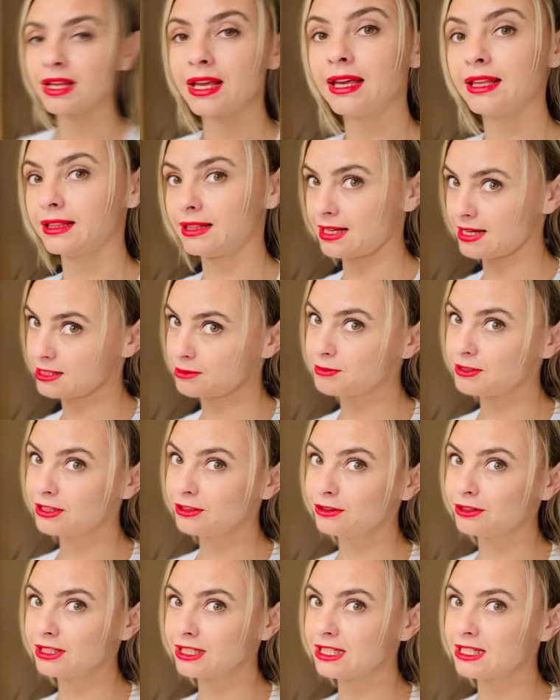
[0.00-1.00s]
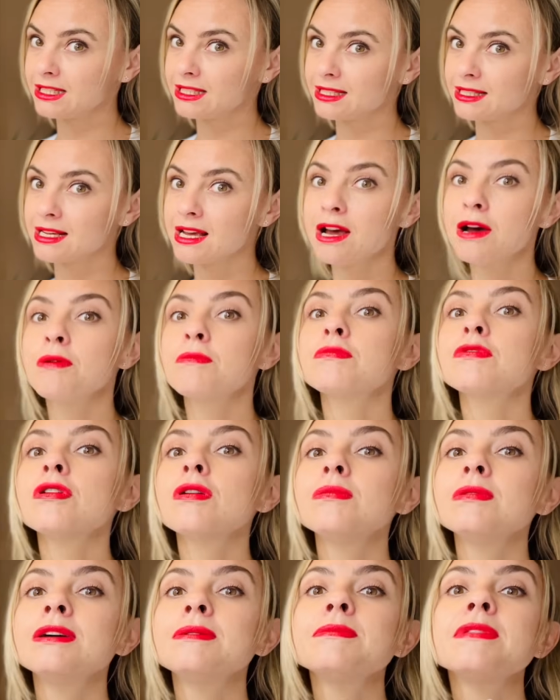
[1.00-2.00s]
And last but not least,
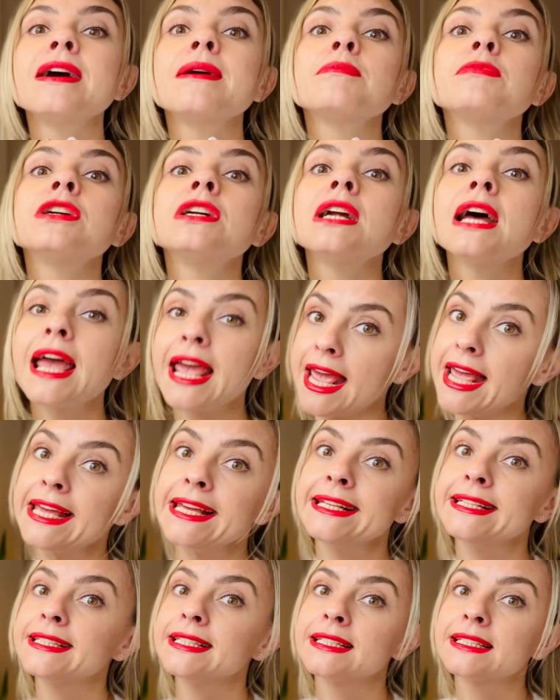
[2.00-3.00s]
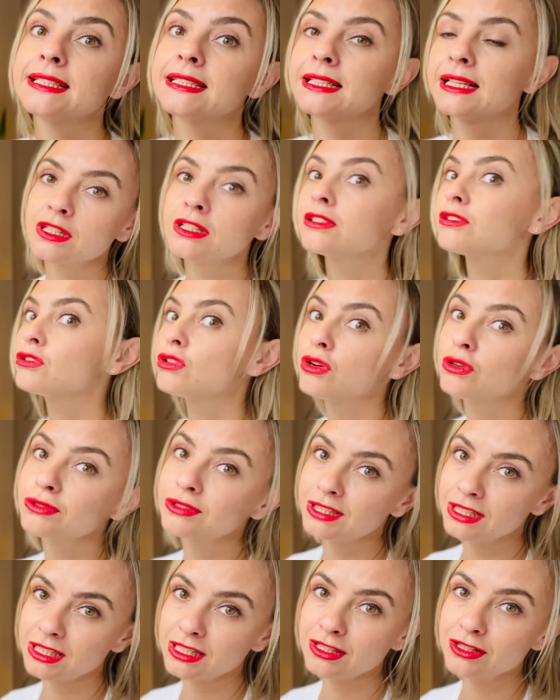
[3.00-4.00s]
problem number 8.
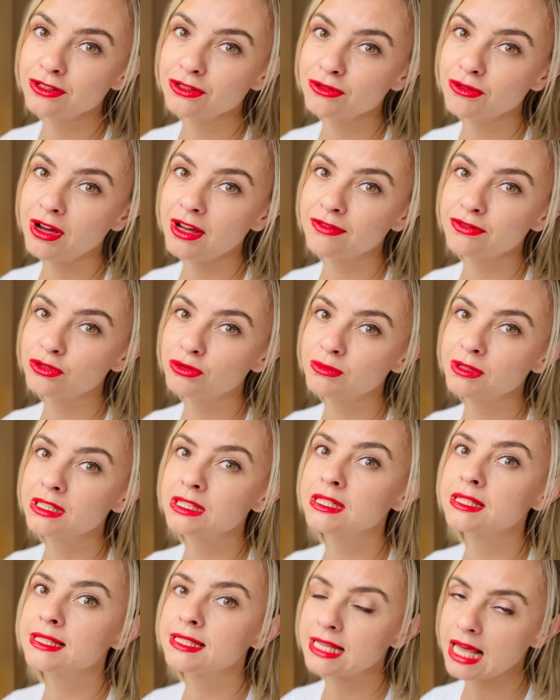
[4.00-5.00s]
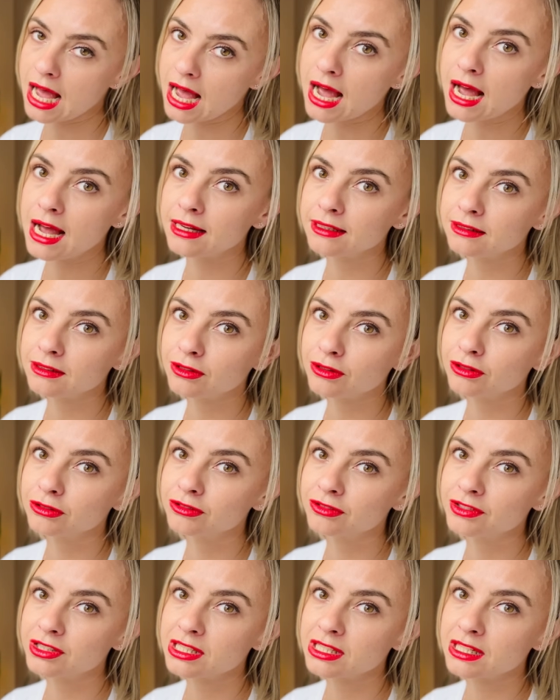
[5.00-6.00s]
Notice you have too many side
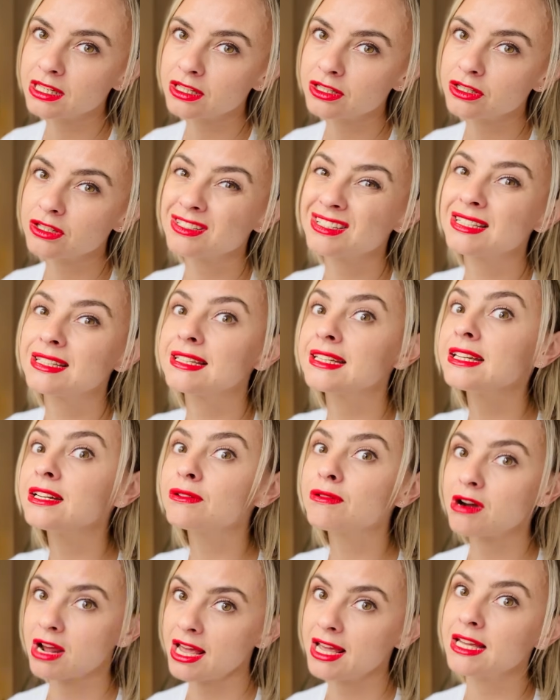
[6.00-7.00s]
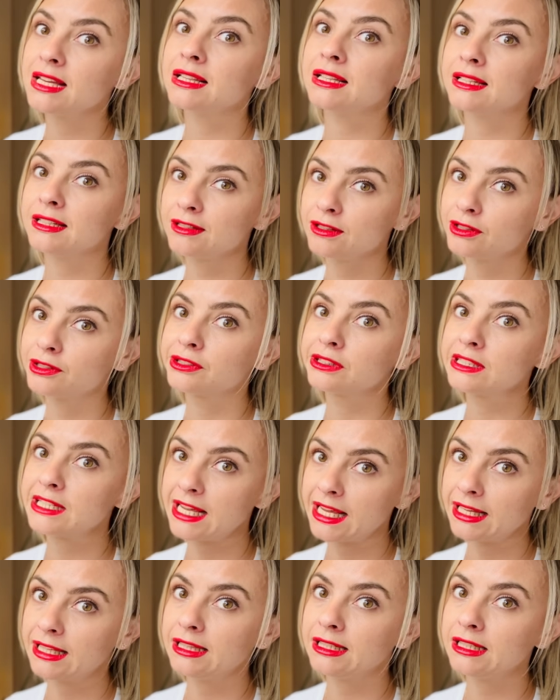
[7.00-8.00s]
conversations derailing your
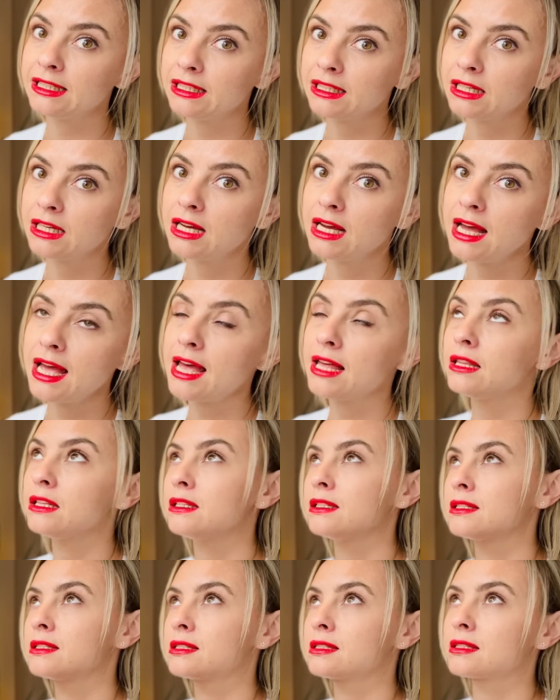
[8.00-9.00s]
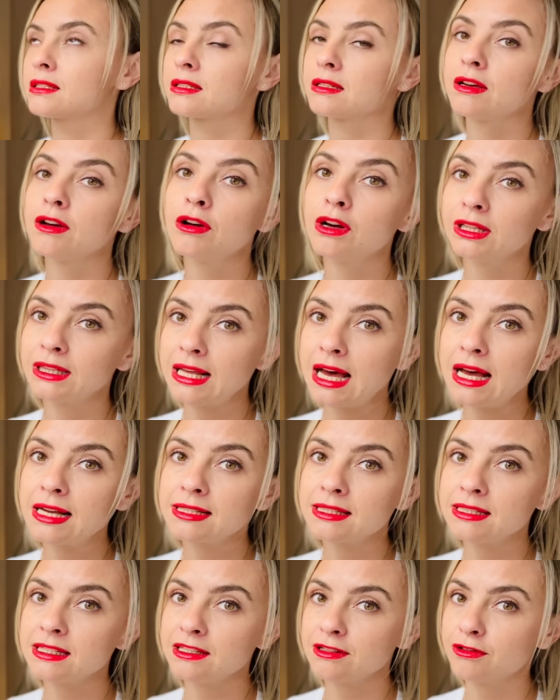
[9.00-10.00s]
daily and it's
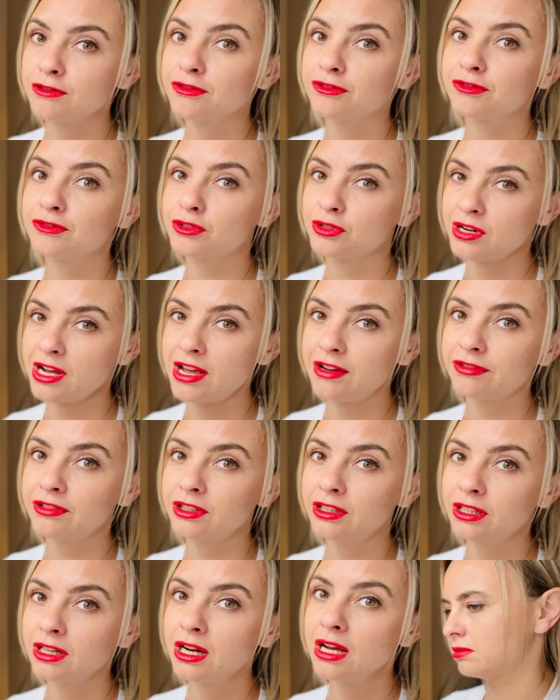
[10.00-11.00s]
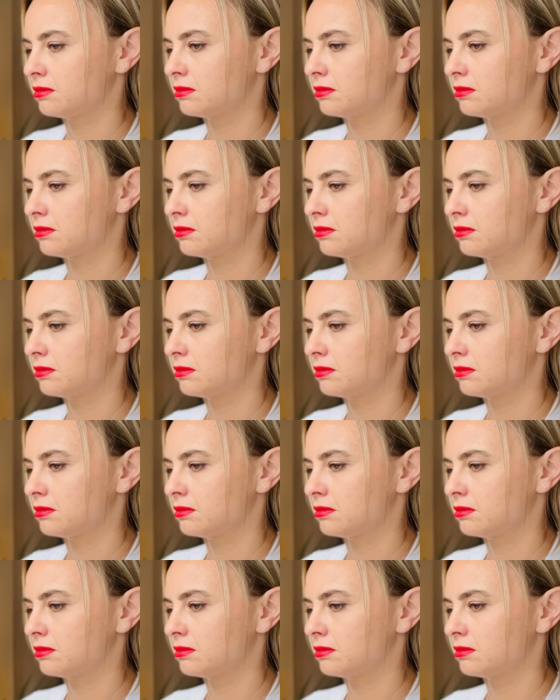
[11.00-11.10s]
lasting forever.